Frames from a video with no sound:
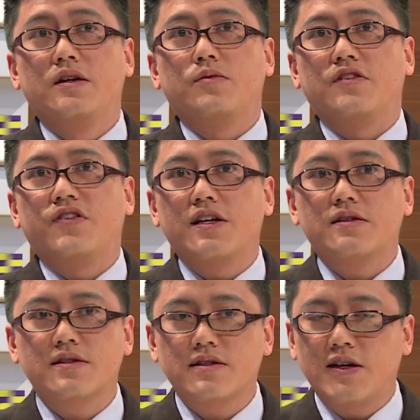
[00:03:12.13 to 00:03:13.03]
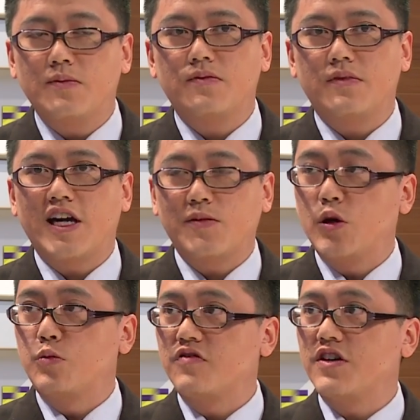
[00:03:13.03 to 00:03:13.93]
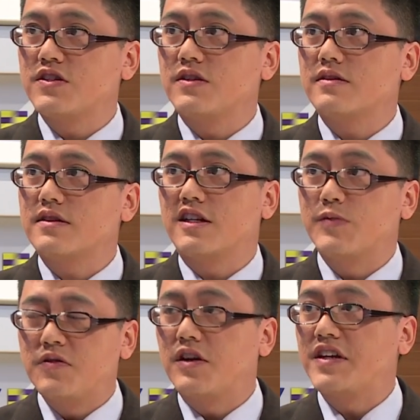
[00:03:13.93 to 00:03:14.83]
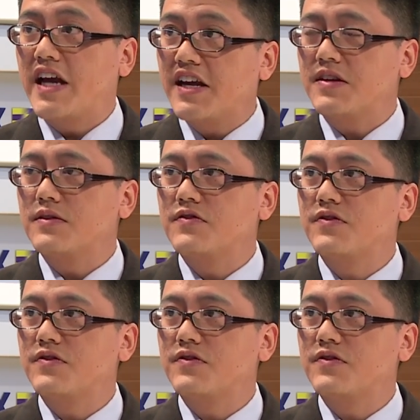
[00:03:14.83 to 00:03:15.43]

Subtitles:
We've had some IPO professionals that have been very active